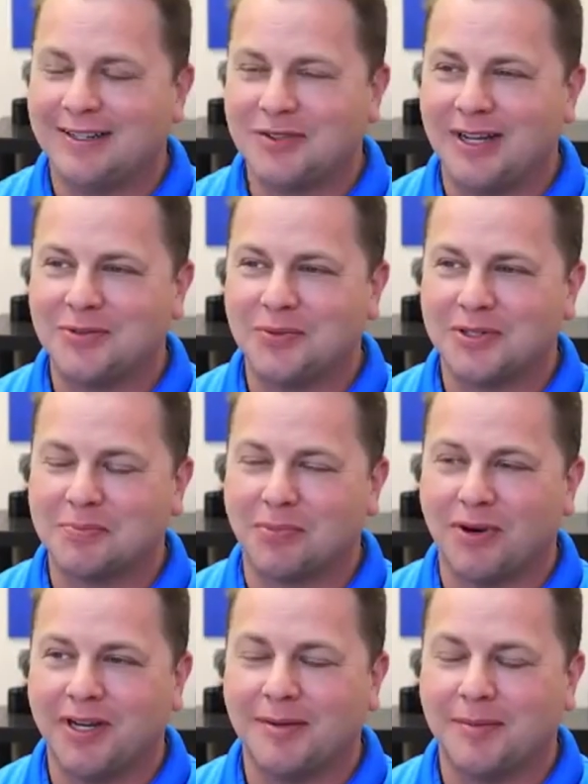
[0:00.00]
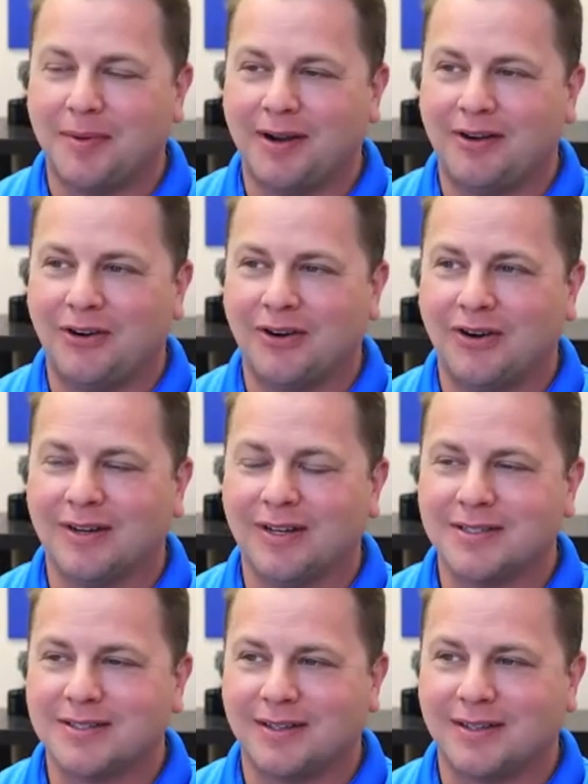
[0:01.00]
That's what's breaking my heart is
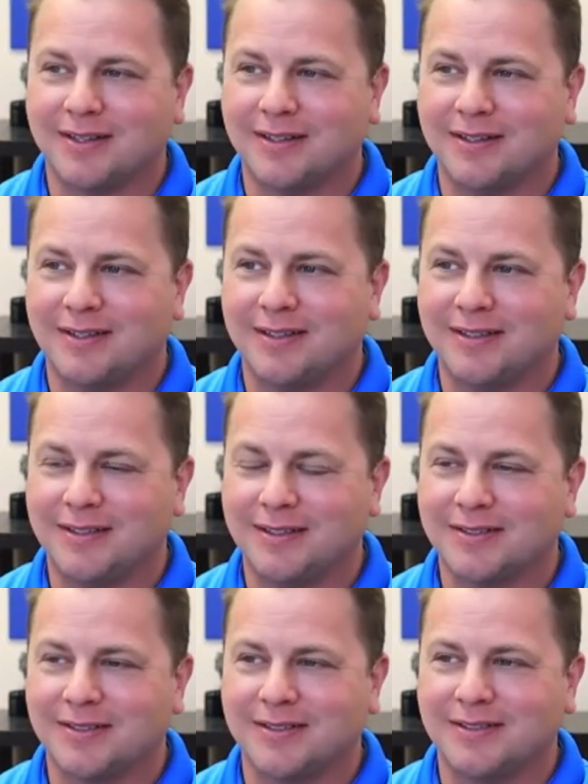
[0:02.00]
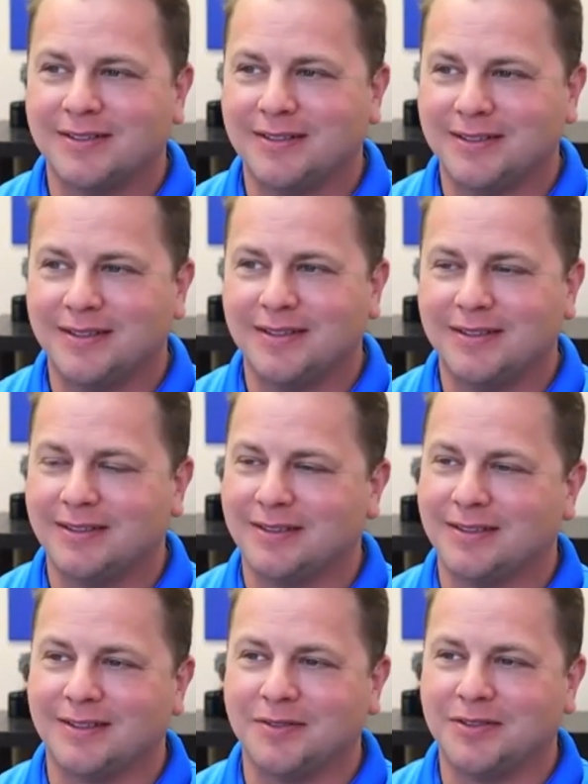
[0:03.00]
like, uh, is, uh,
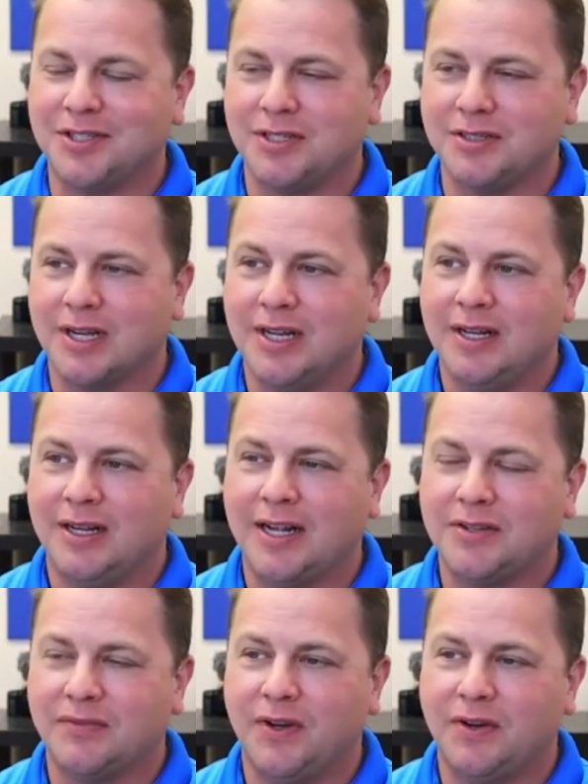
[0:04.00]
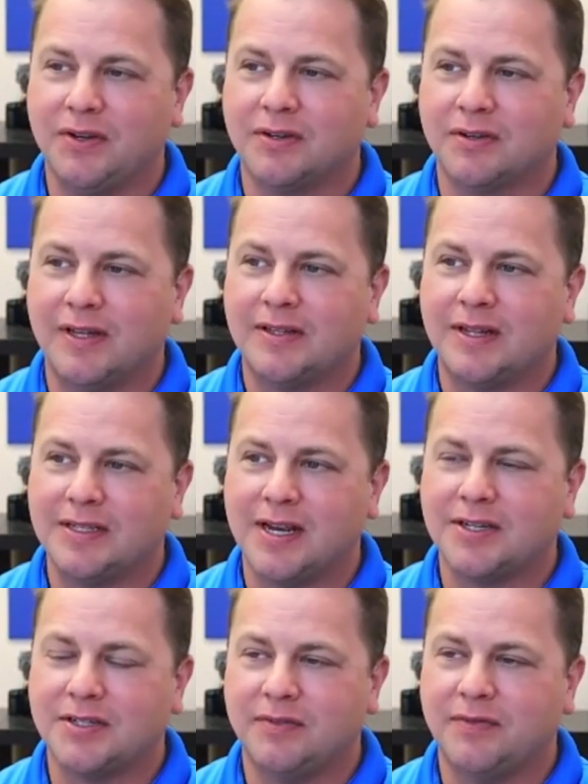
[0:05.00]
geez, that's a failure. That, that's
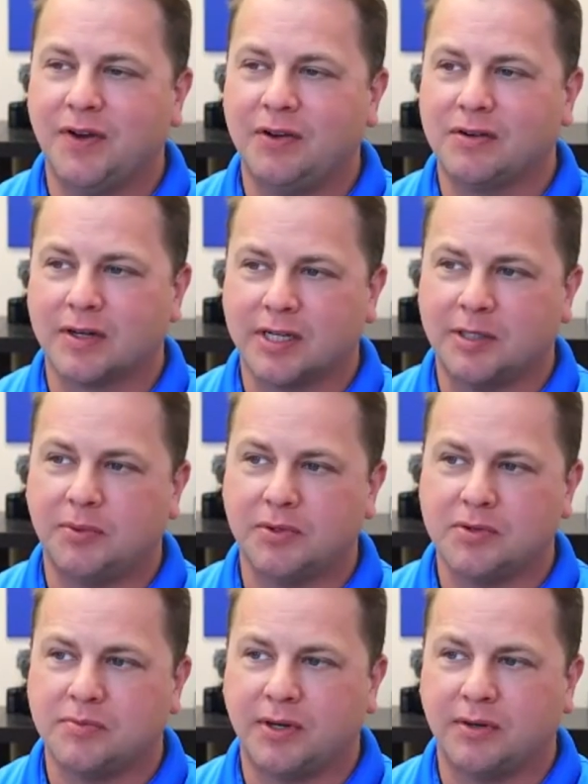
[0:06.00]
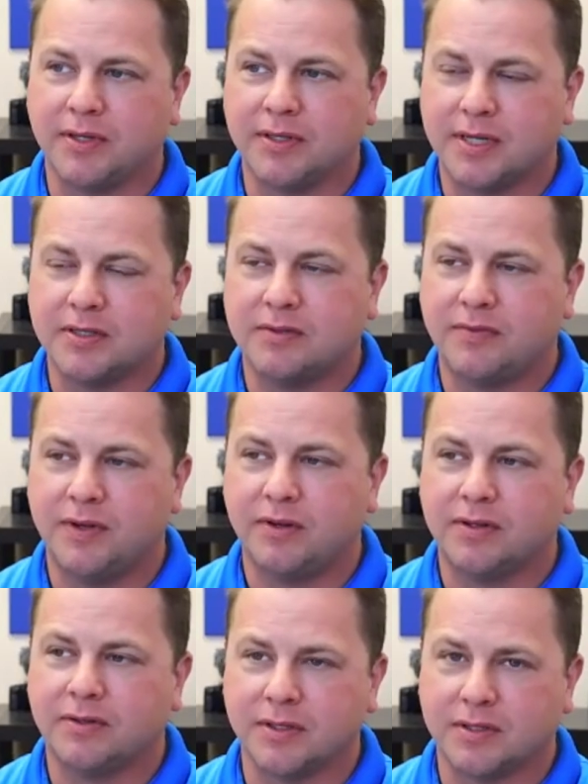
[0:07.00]
actually a failure on a couple of components. That's a failure on
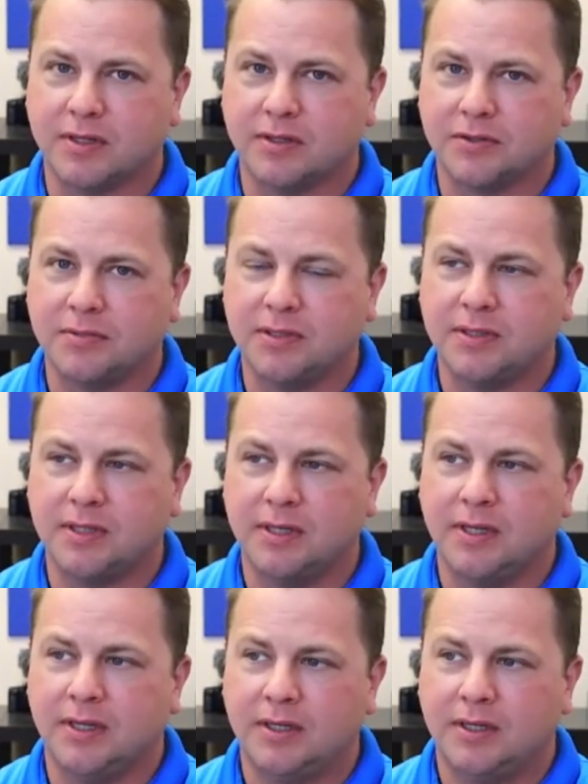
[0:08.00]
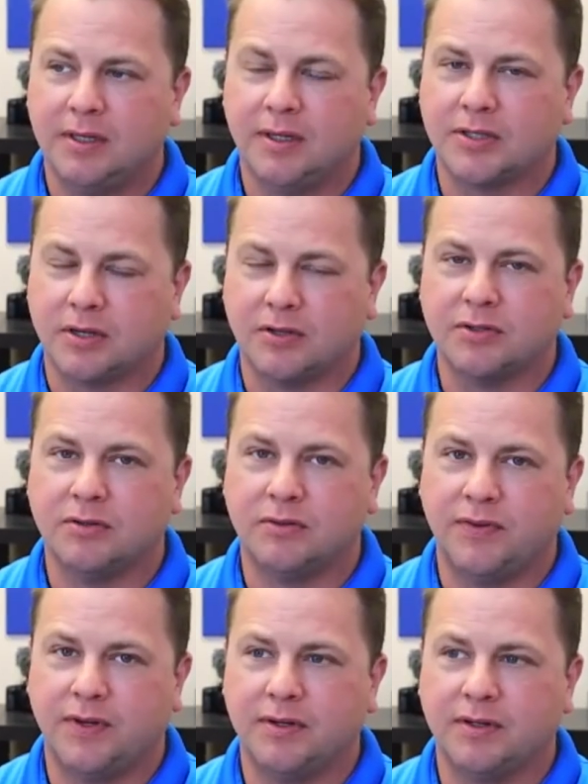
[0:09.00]
the salesman. That's also a
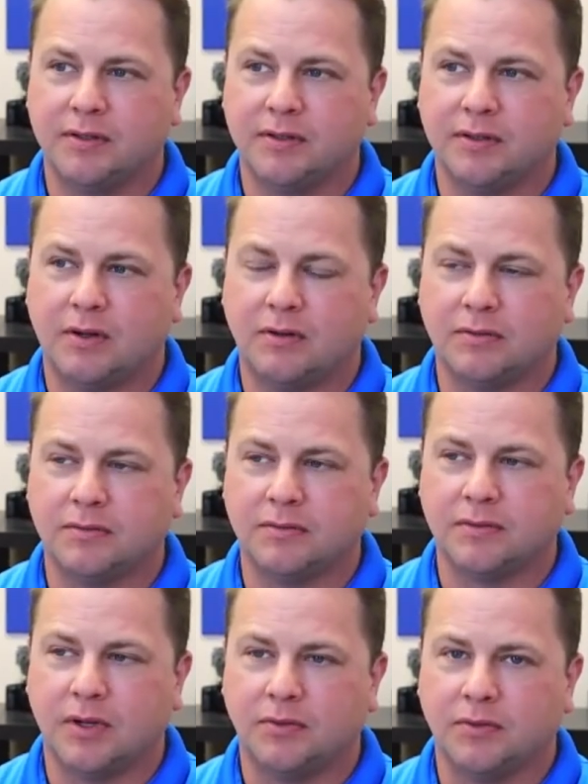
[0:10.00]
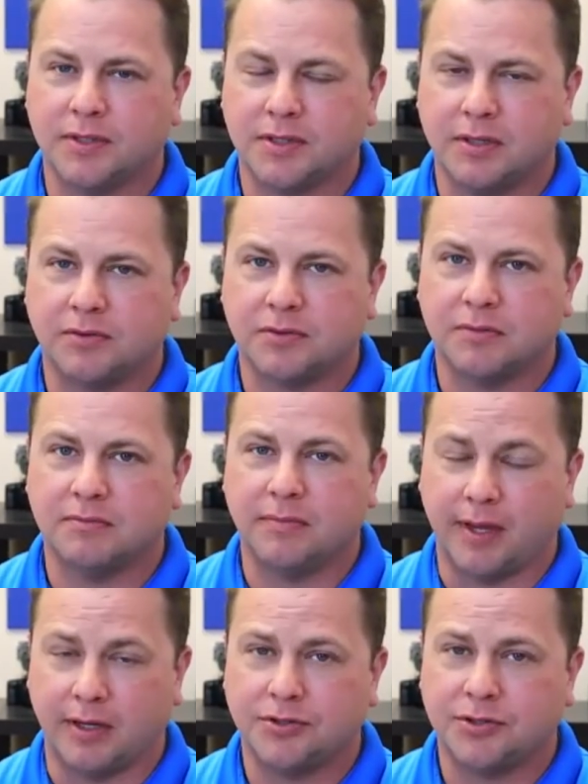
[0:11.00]
failure on the sales
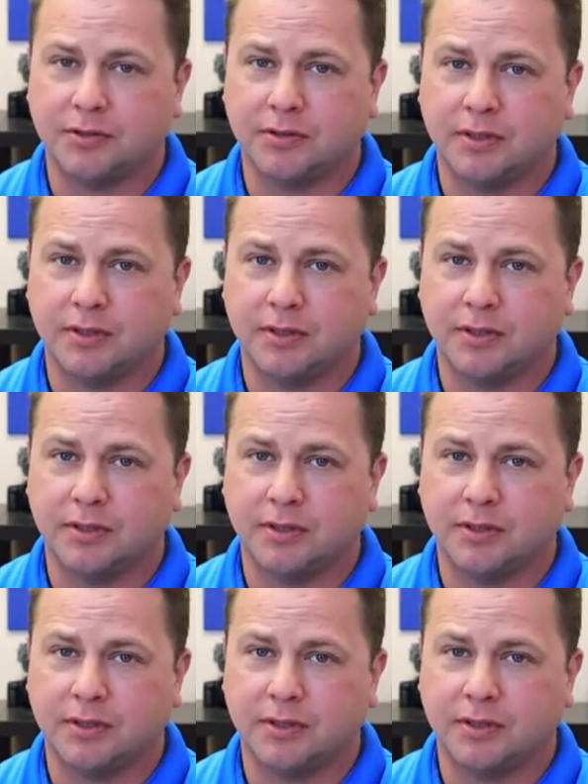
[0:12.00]
manager.